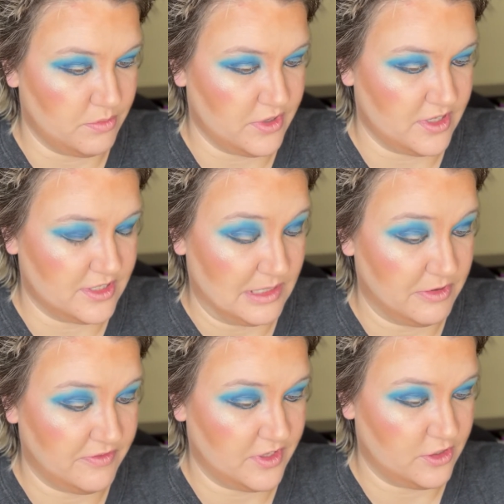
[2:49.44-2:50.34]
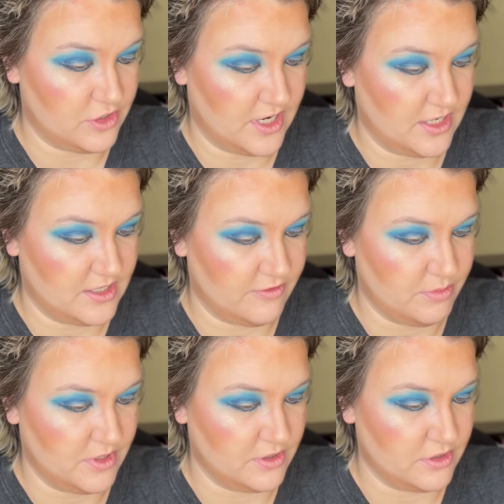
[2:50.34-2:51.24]
but some of these shades have
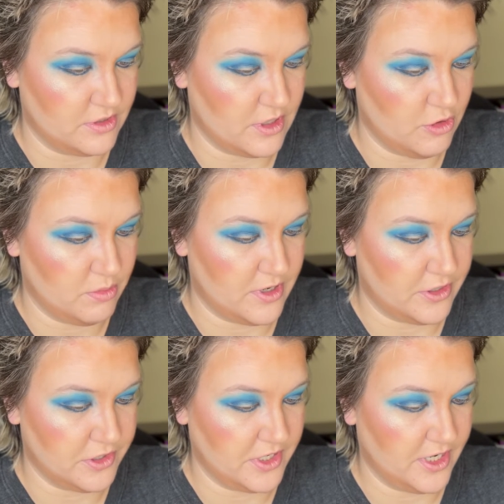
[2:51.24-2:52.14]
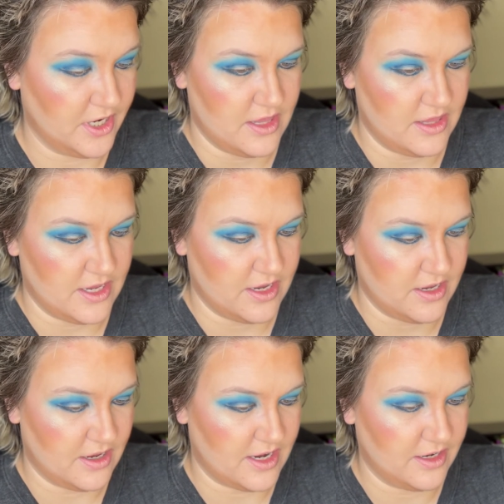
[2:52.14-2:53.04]
been so buttery
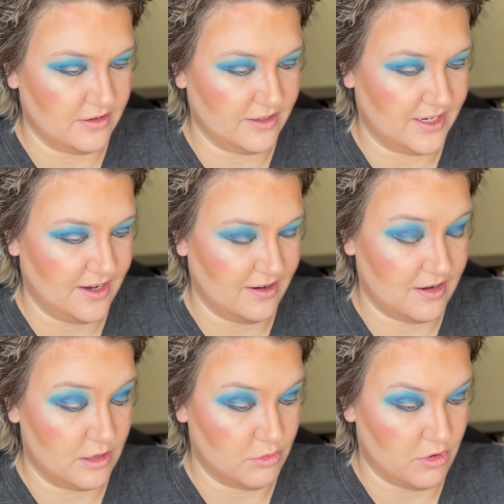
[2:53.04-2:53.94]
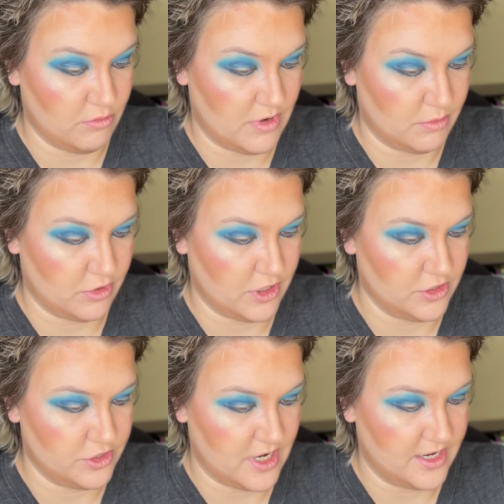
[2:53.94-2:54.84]
that I nearly can't get them on my
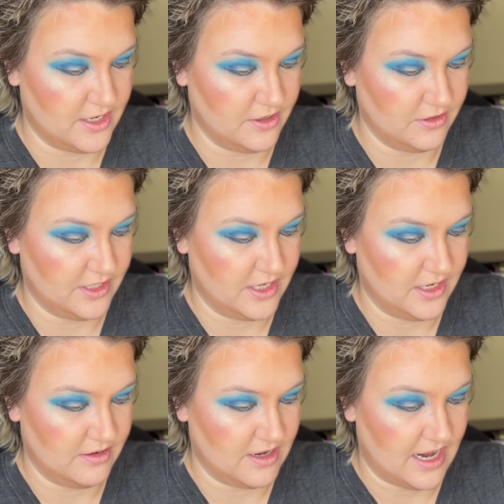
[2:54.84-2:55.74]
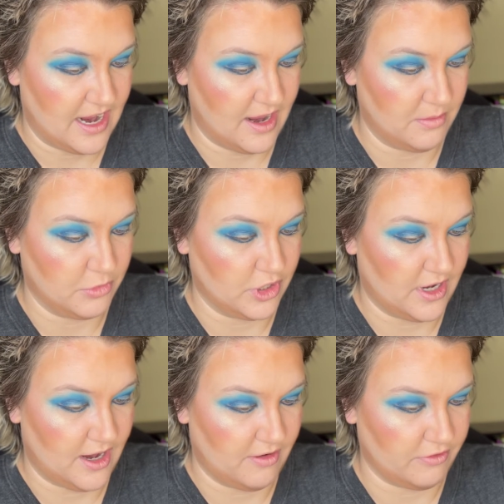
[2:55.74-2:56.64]
brush. I'm gonna
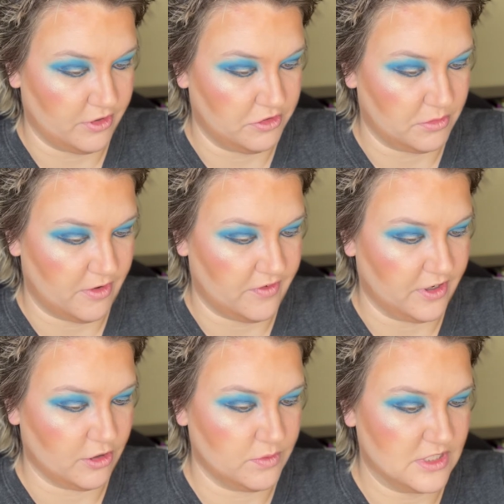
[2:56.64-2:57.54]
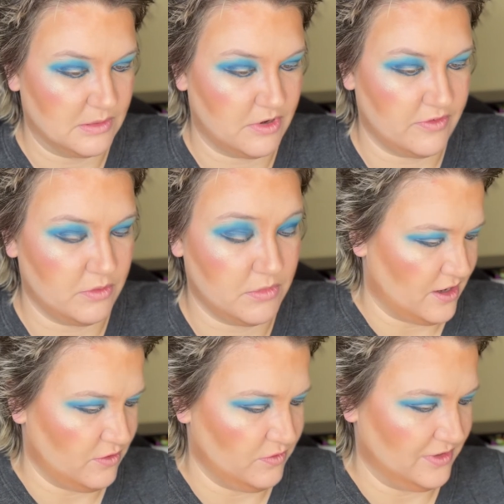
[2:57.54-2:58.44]
have to use my finger with some of them.
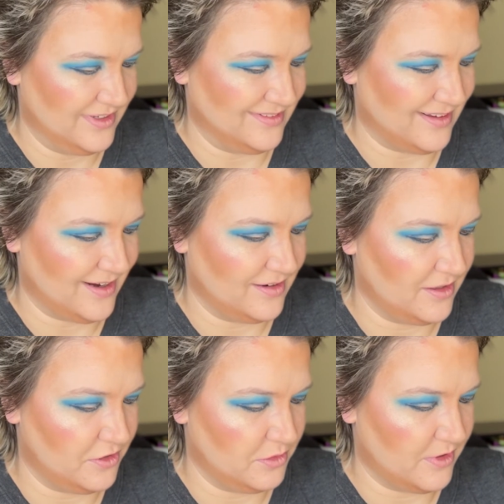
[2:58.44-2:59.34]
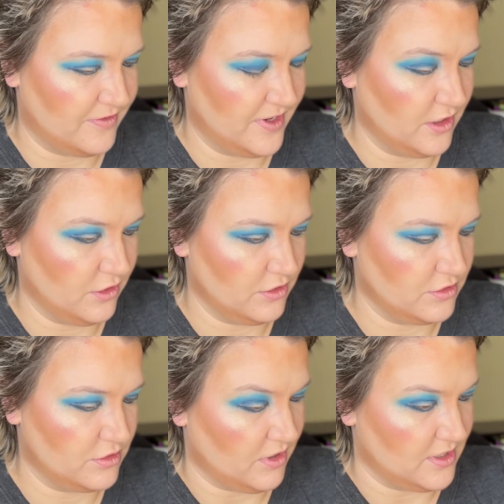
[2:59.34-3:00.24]
I don't really like to use my
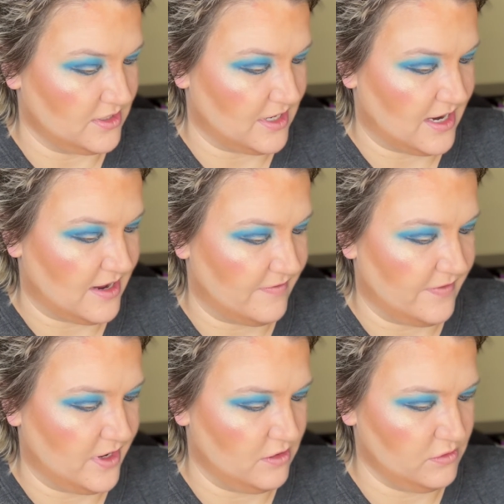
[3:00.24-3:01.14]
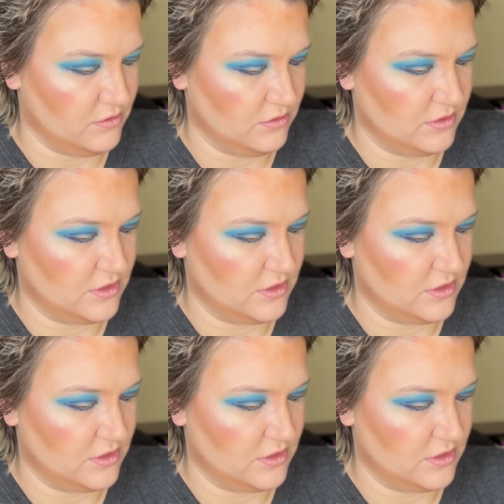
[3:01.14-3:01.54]
fingers because I have nails,